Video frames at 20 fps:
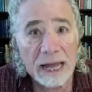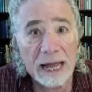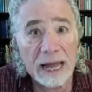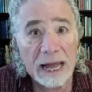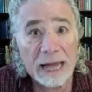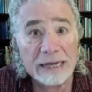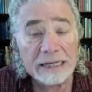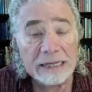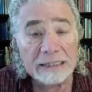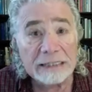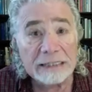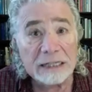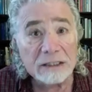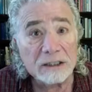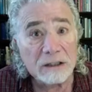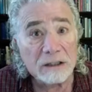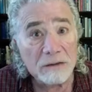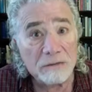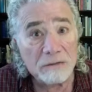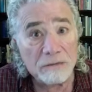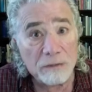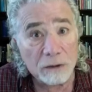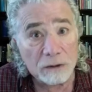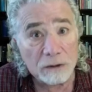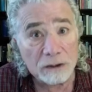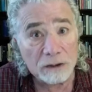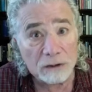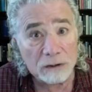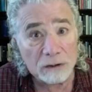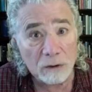And he says the
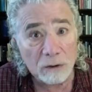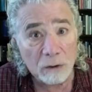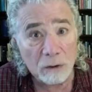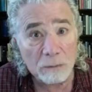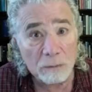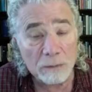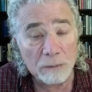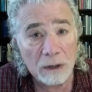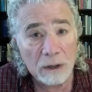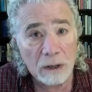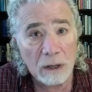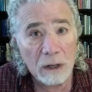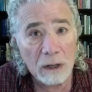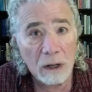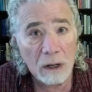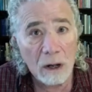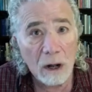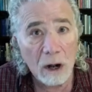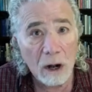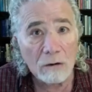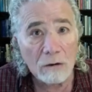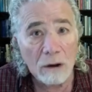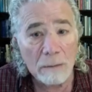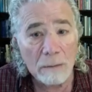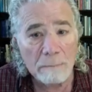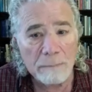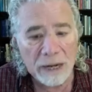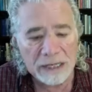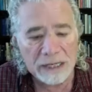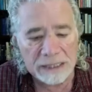first group are
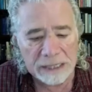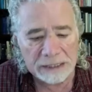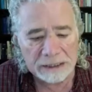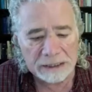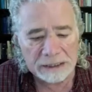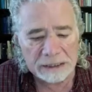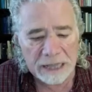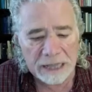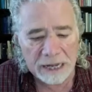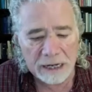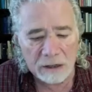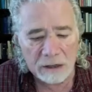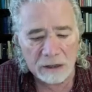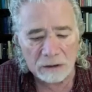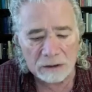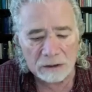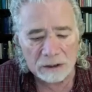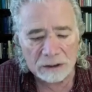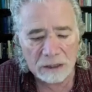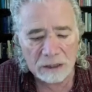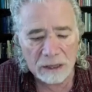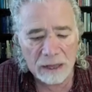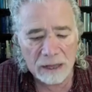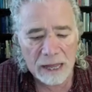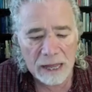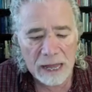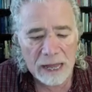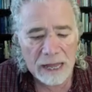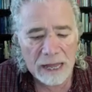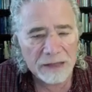abundance thinkers.
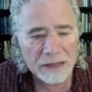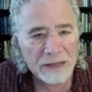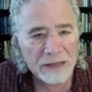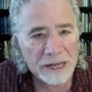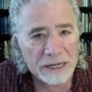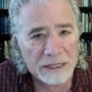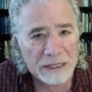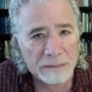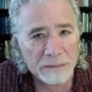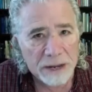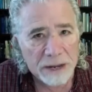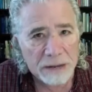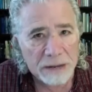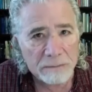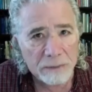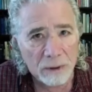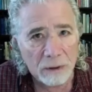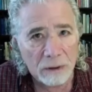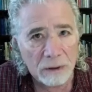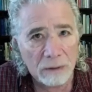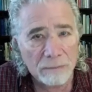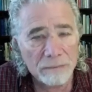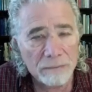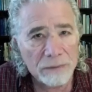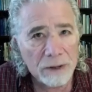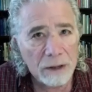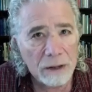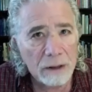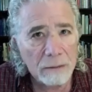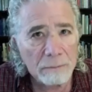These people
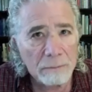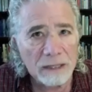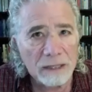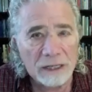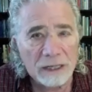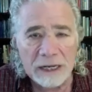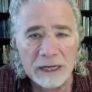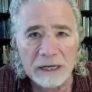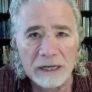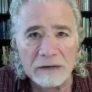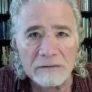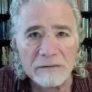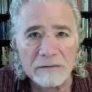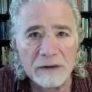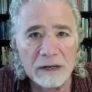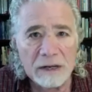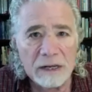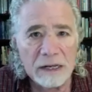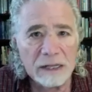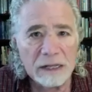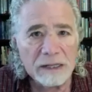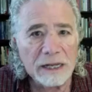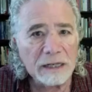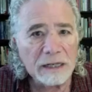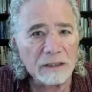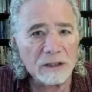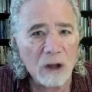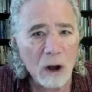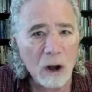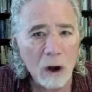believe
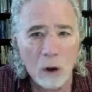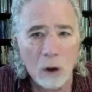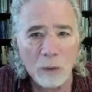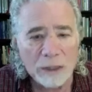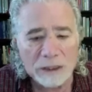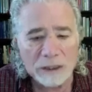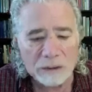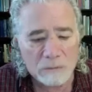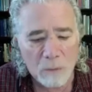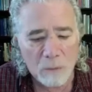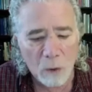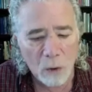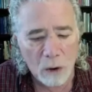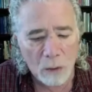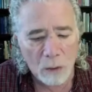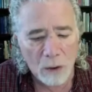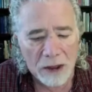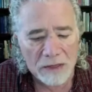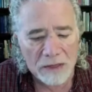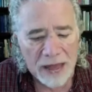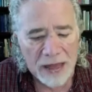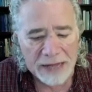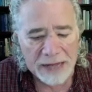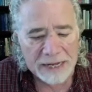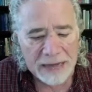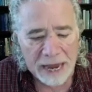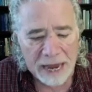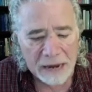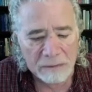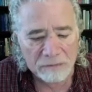there's always more where that
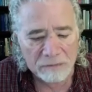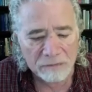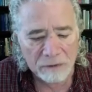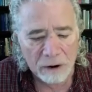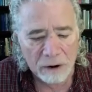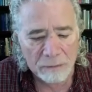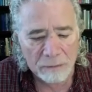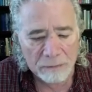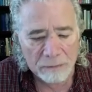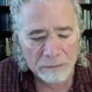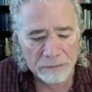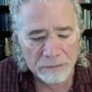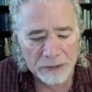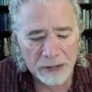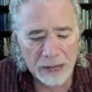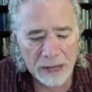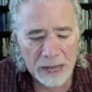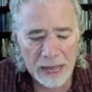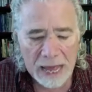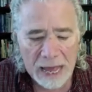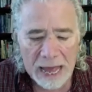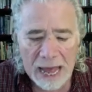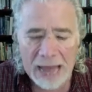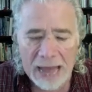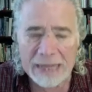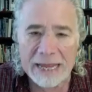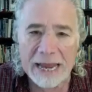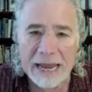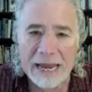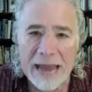came from.
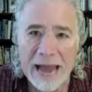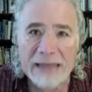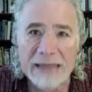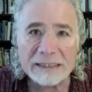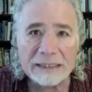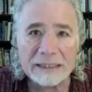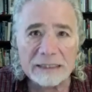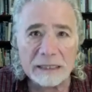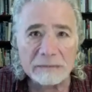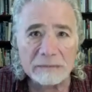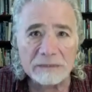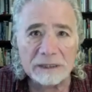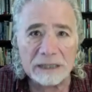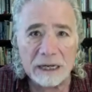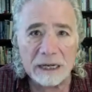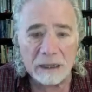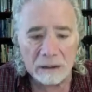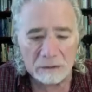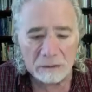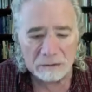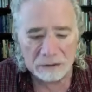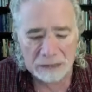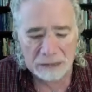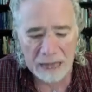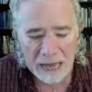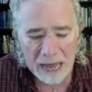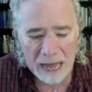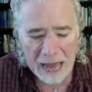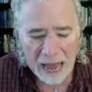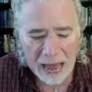And they ask themselves,
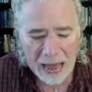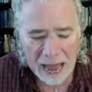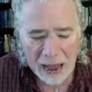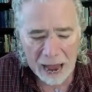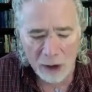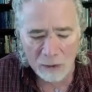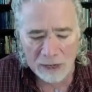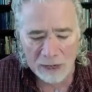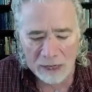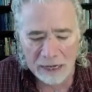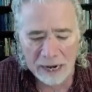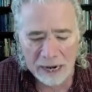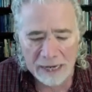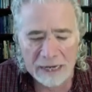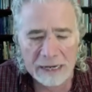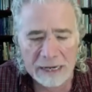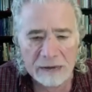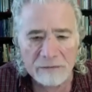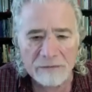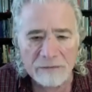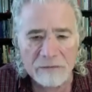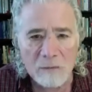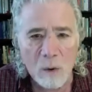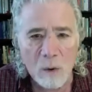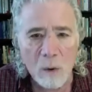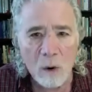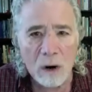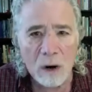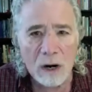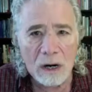how can I give
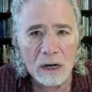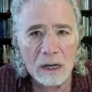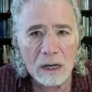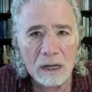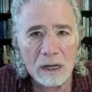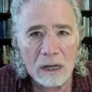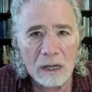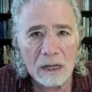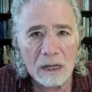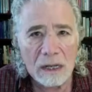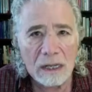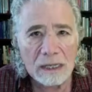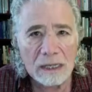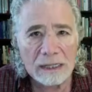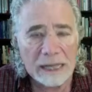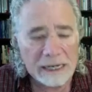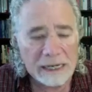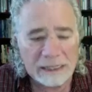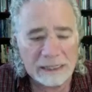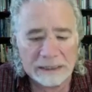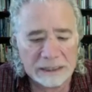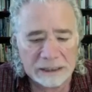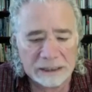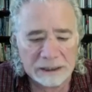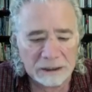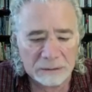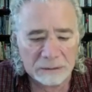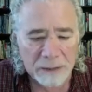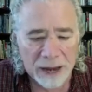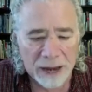more than is
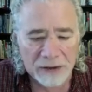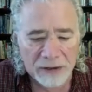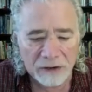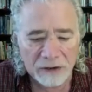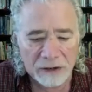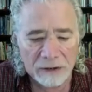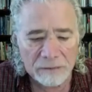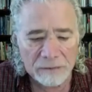expected?